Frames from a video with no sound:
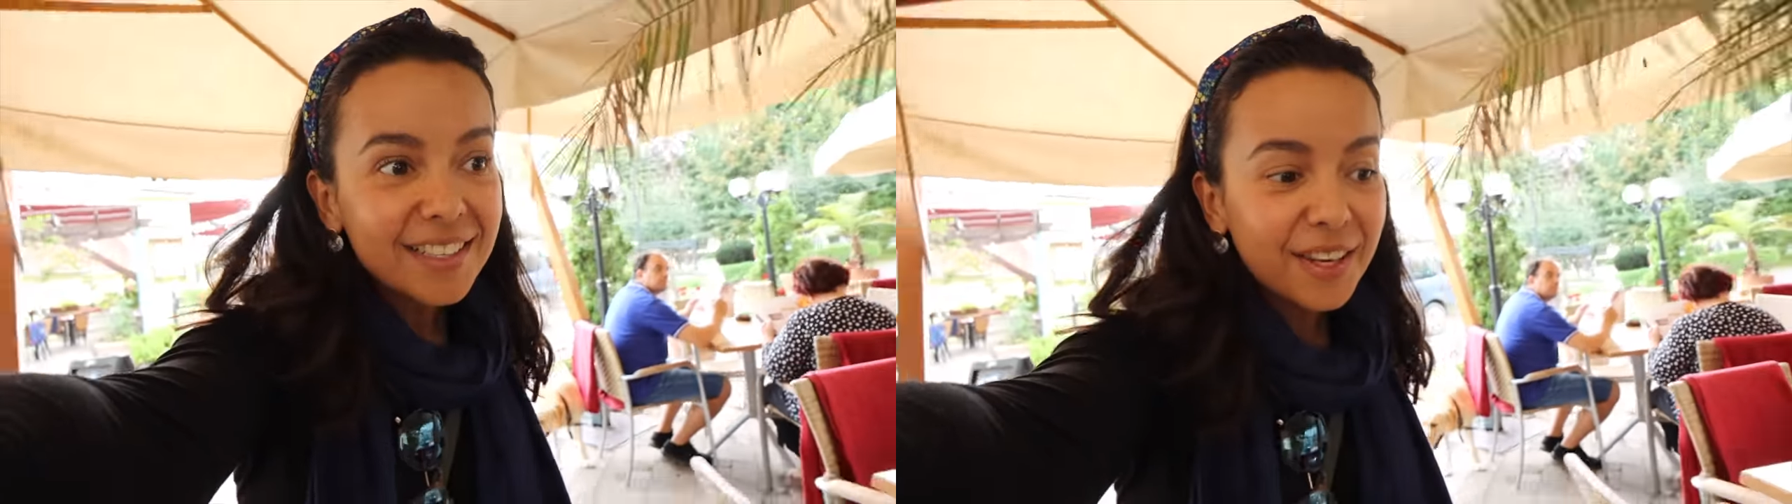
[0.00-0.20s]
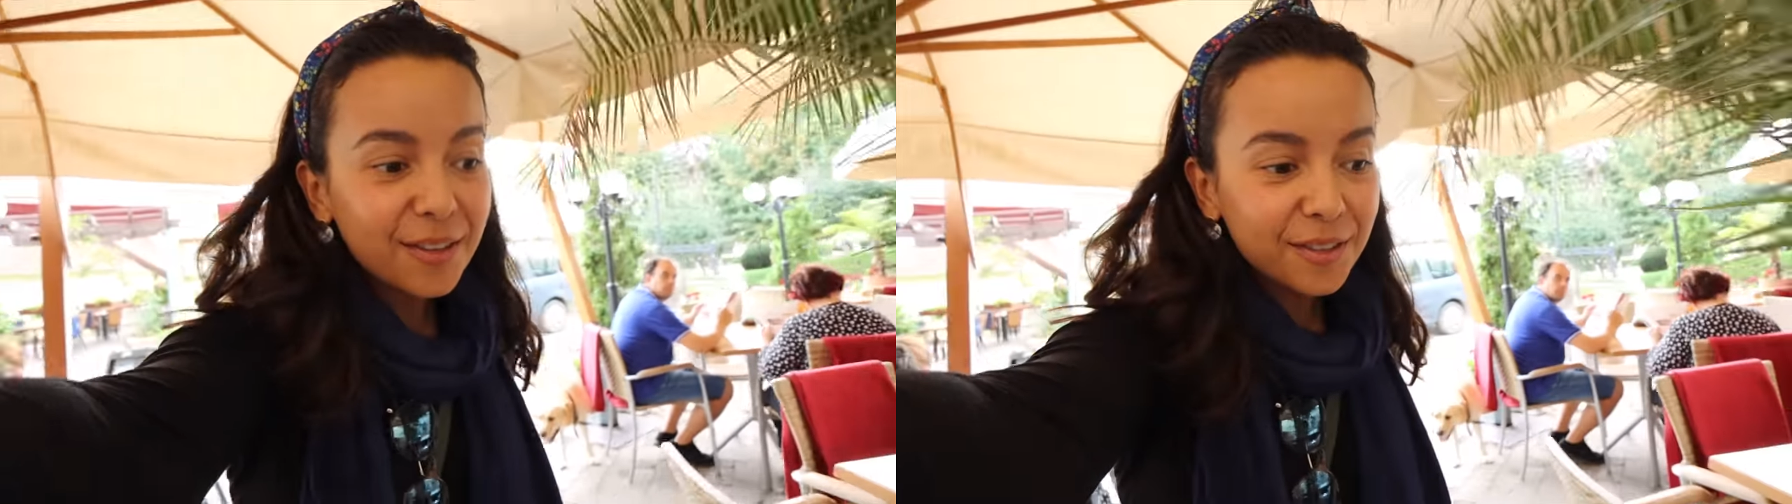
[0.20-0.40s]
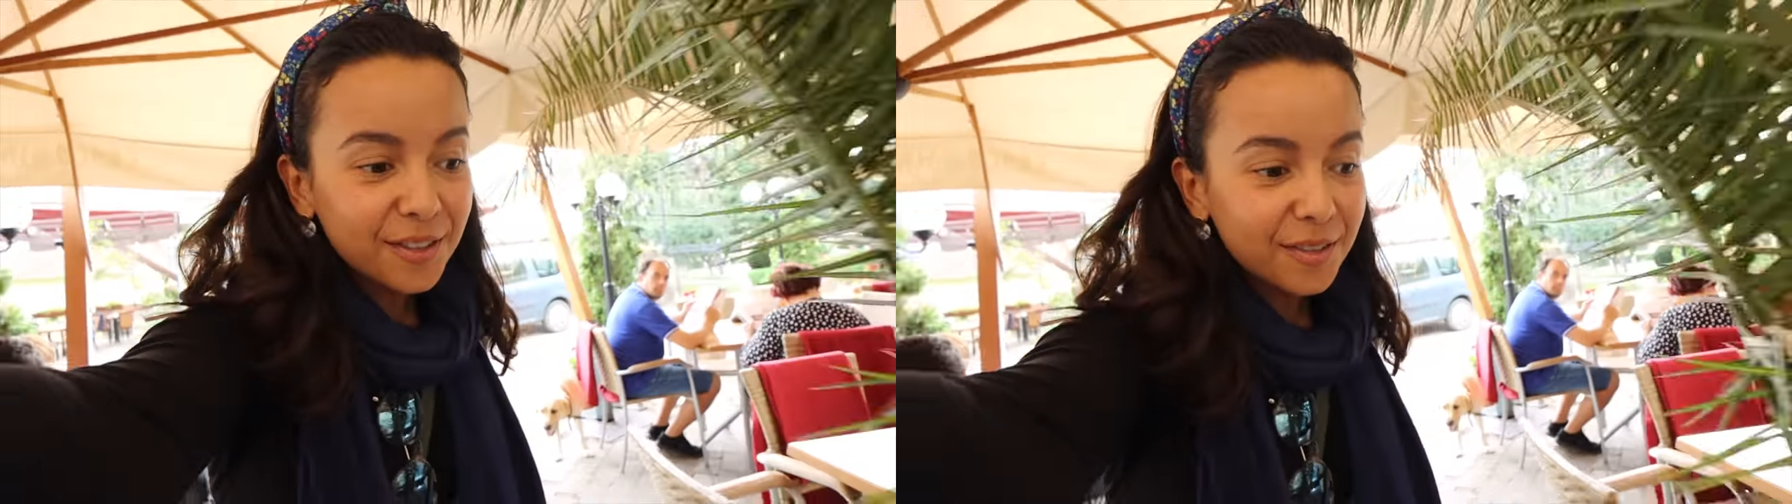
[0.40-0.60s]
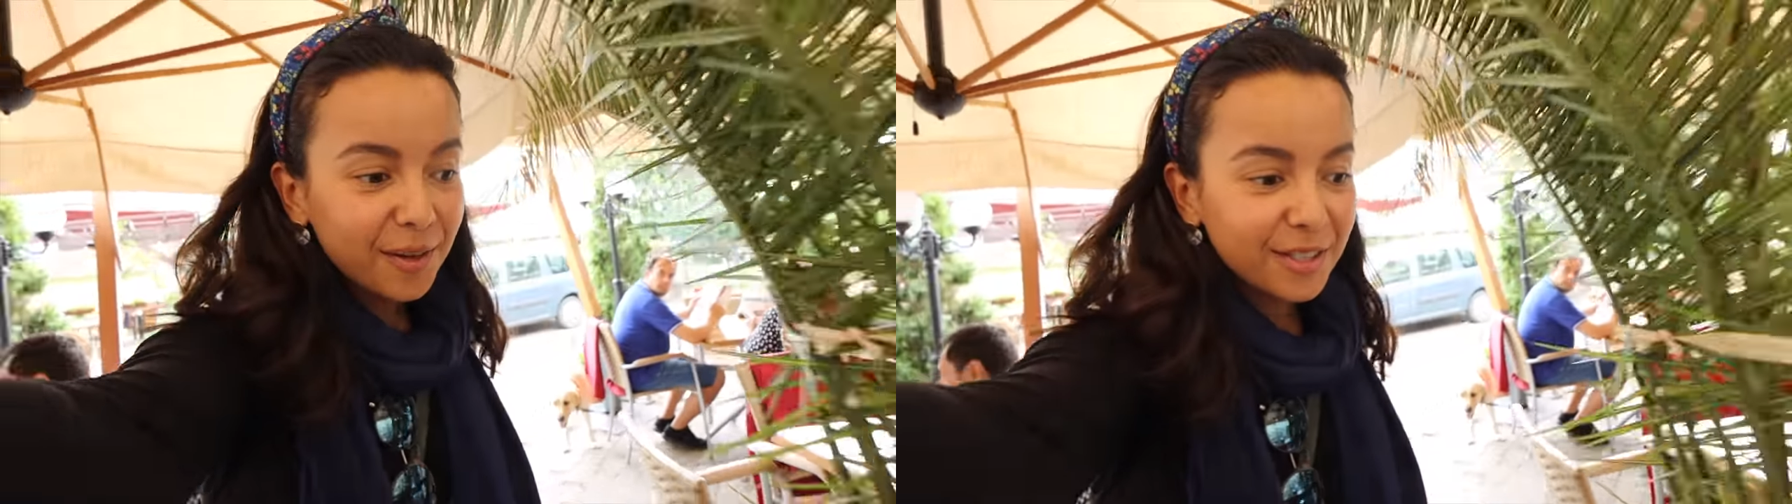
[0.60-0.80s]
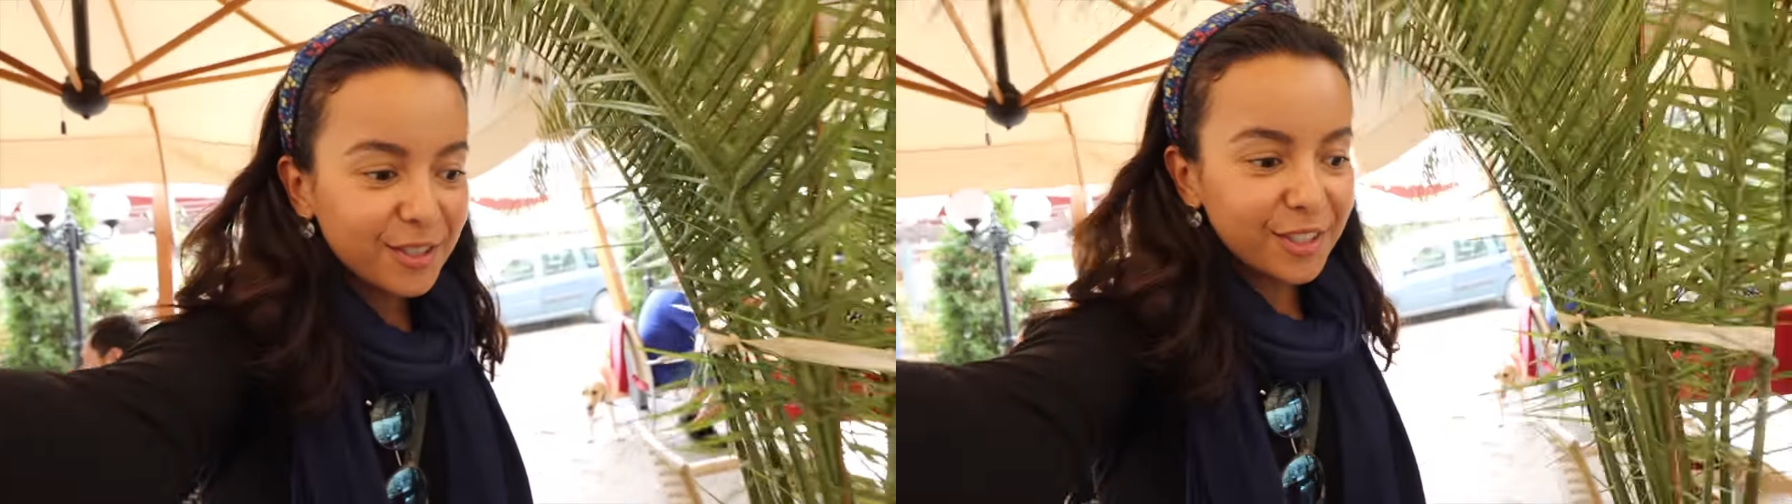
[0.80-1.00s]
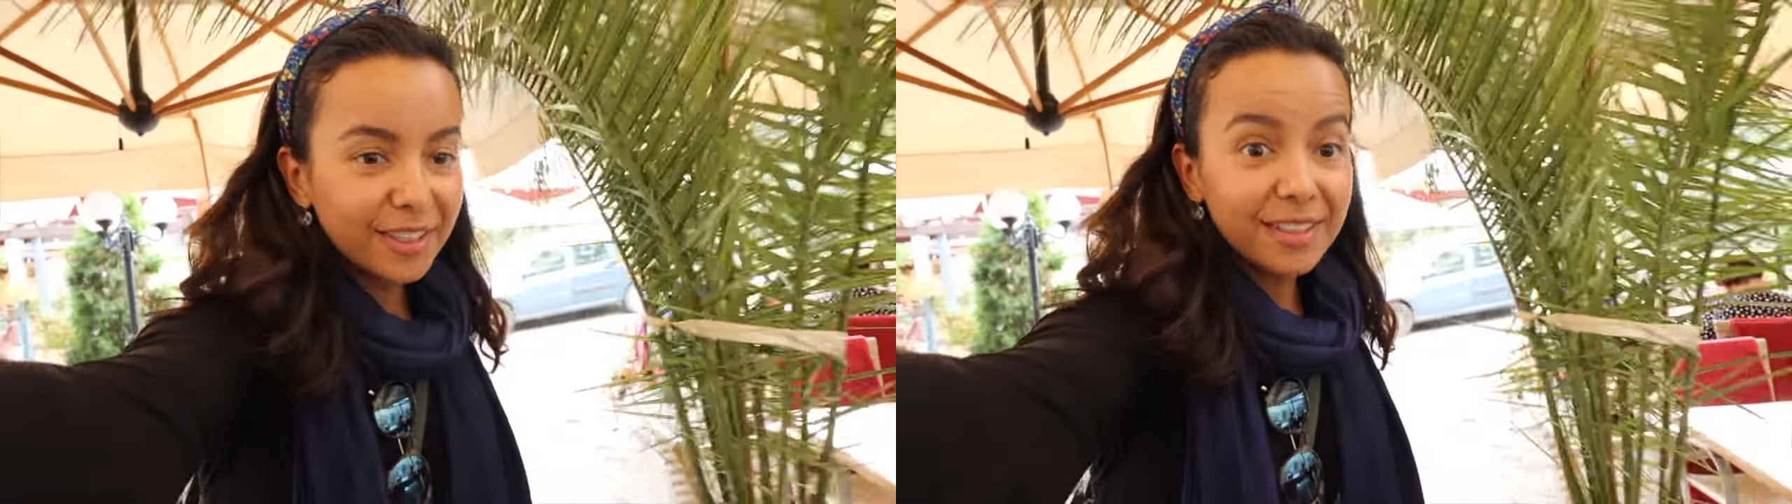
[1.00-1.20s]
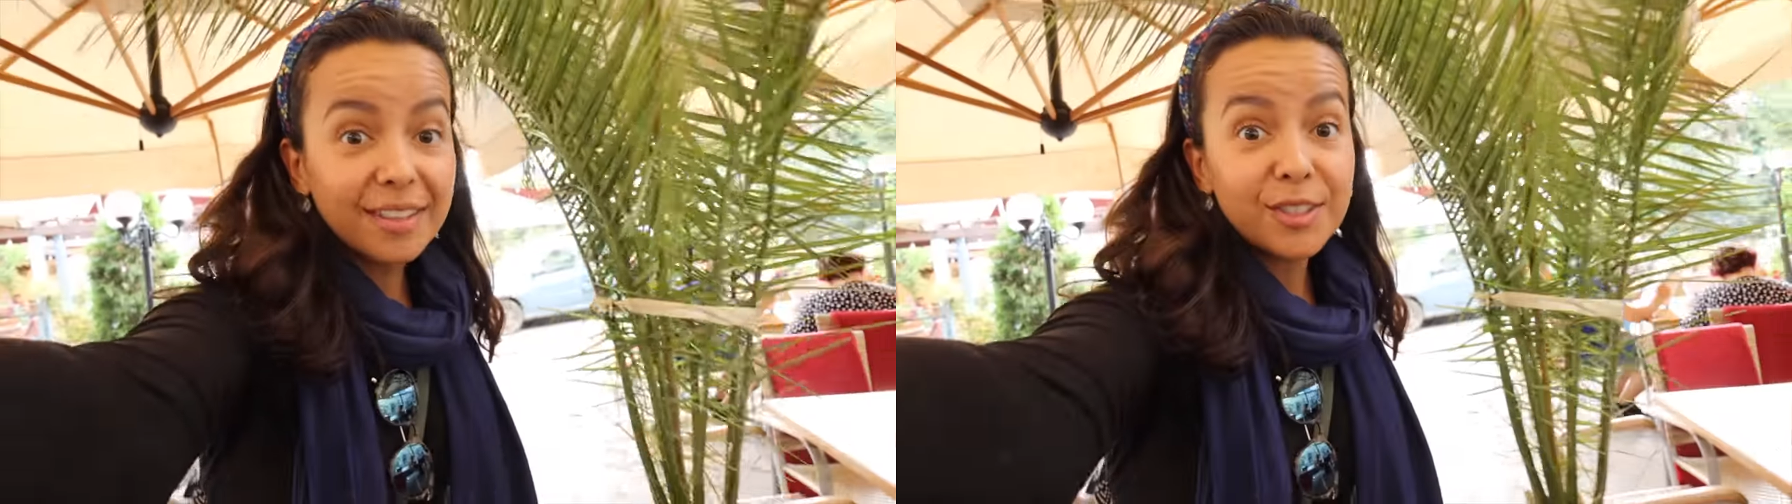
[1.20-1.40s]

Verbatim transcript: cute restaurant,